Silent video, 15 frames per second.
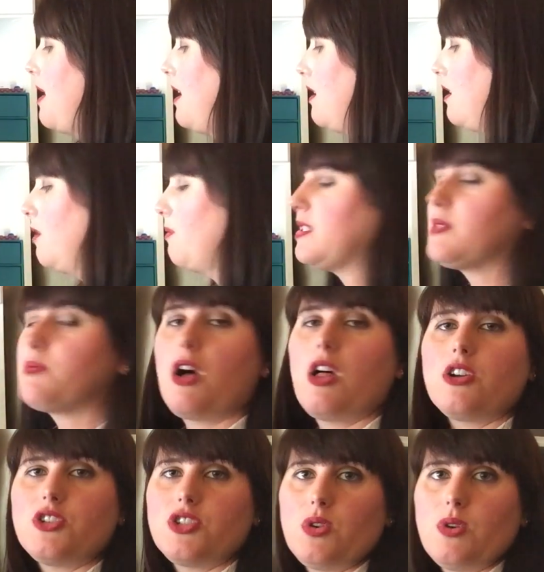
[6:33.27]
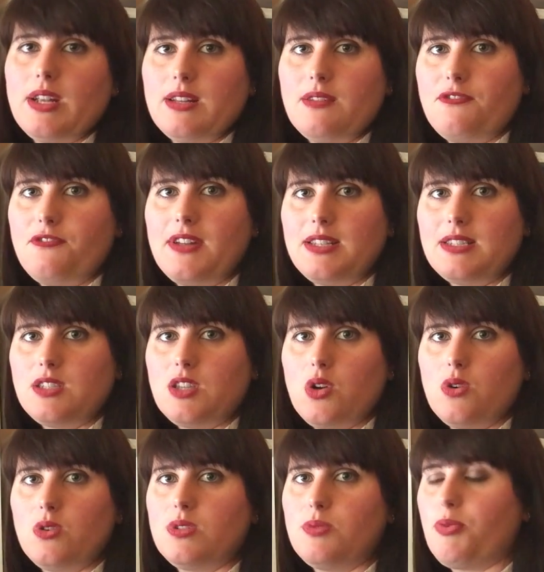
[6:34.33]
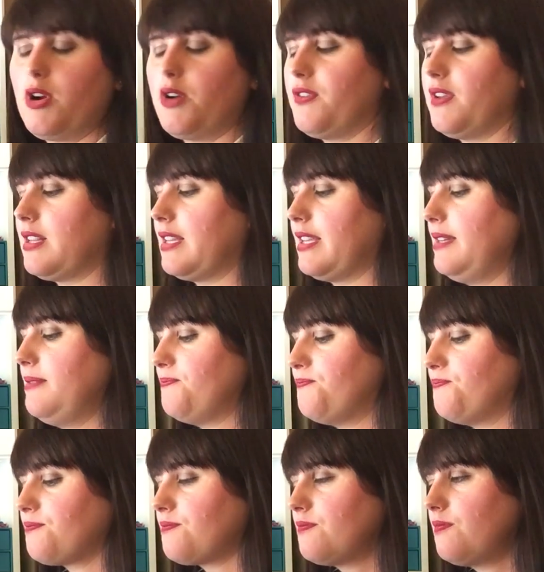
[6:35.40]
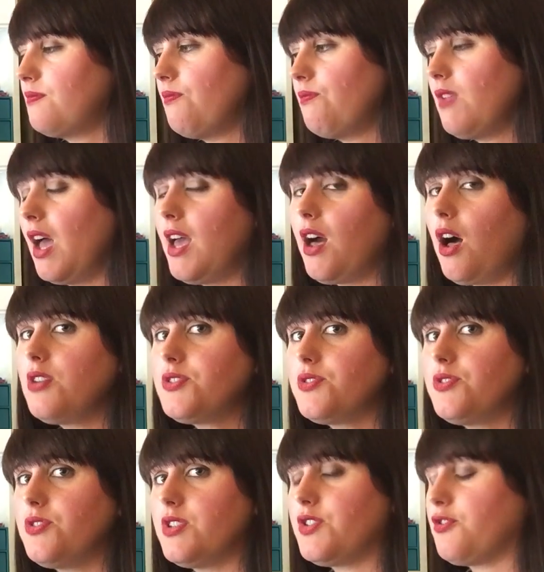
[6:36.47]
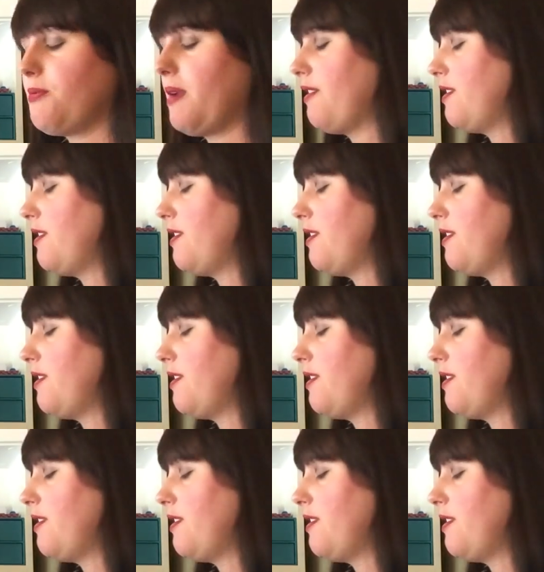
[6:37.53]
bed a little bit smaller so that it fits those perfectly. I also do this for my